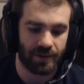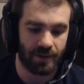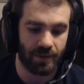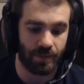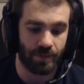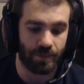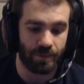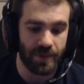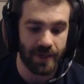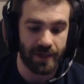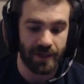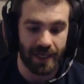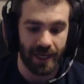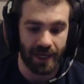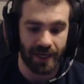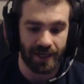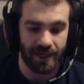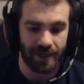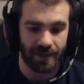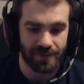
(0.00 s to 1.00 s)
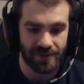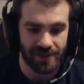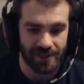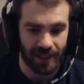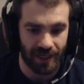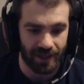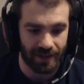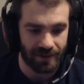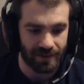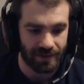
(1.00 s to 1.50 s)
me getting
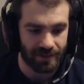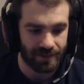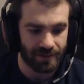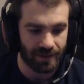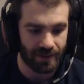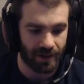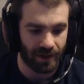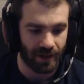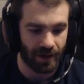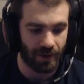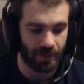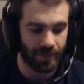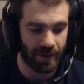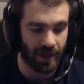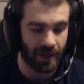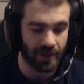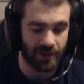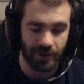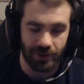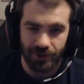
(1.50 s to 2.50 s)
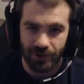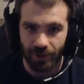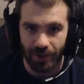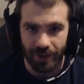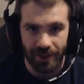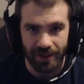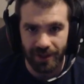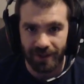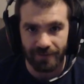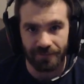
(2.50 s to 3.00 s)
upset. And I don't do
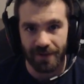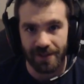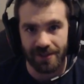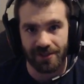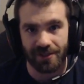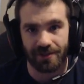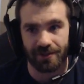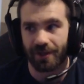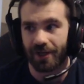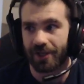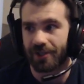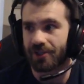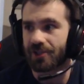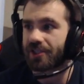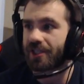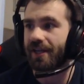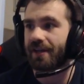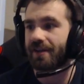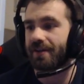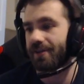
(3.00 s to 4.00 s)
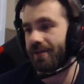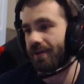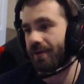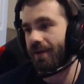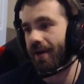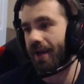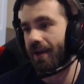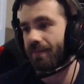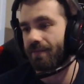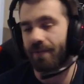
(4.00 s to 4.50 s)
anything physical. I just get,
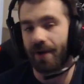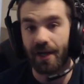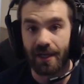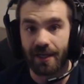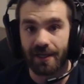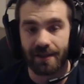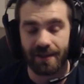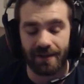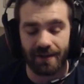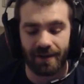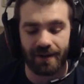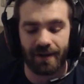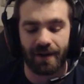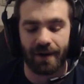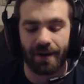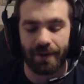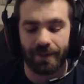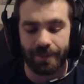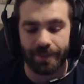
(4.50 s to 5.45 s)
irate. I